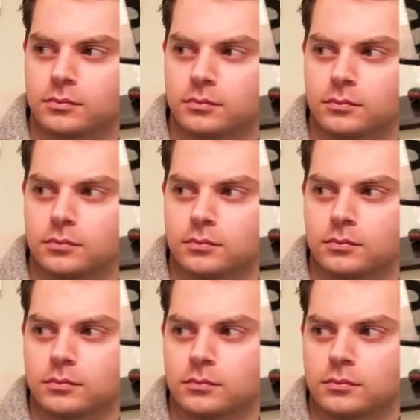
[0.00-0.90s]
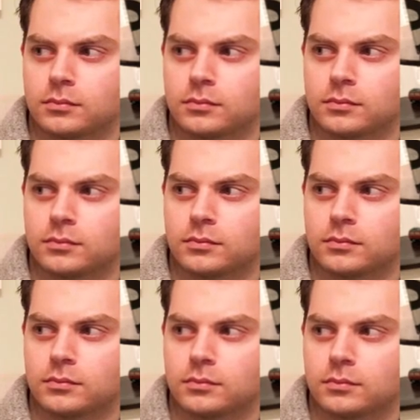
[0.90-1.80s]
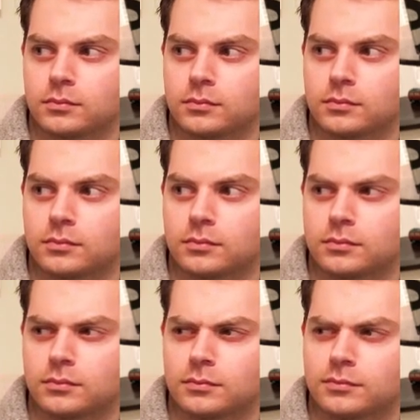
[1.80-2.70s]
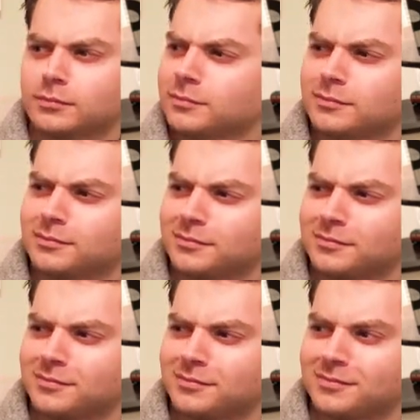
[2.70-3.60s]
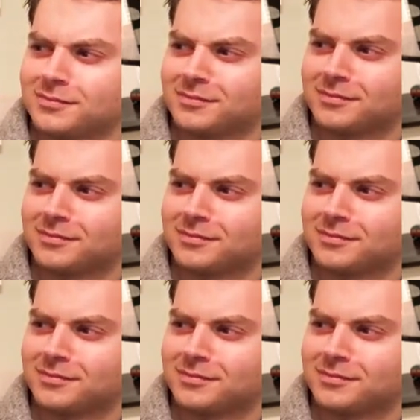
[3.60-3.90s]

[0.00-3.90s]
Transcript: (silent)